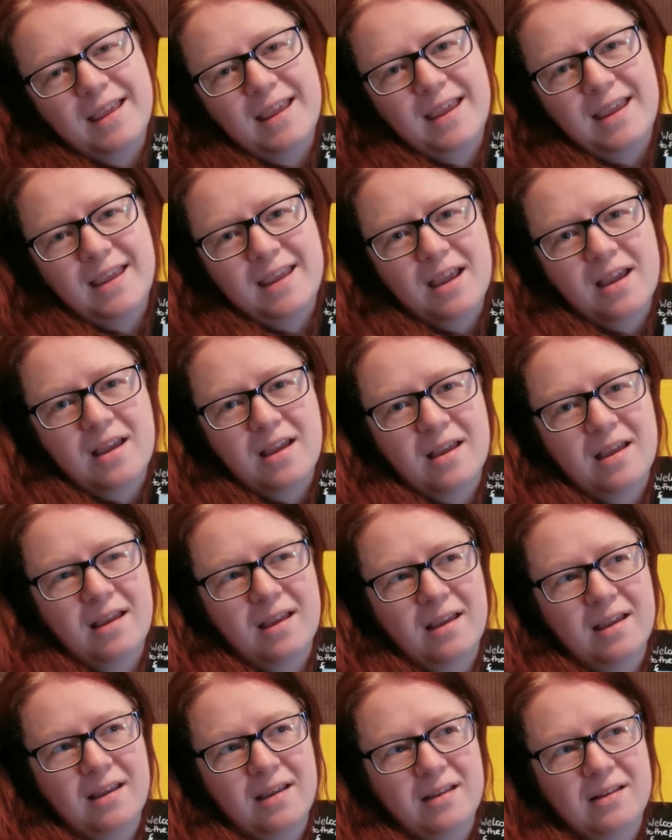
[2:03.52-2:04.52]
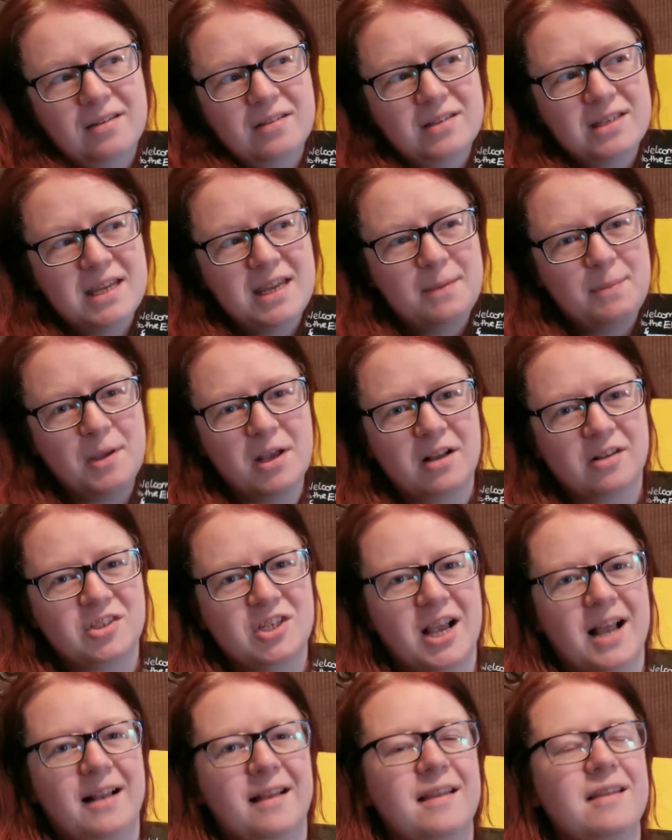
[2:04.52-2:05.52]
the TBR
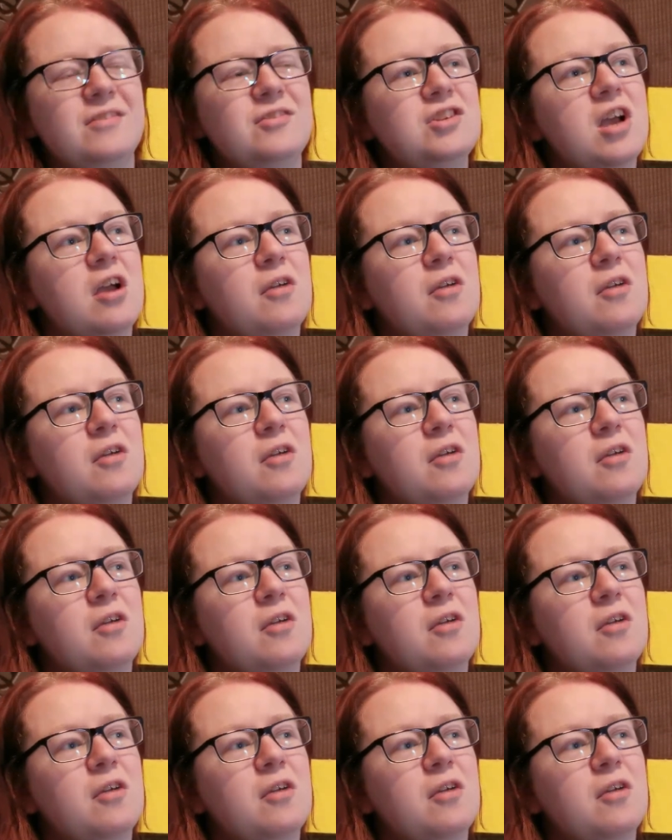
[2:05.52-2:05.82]
challenge,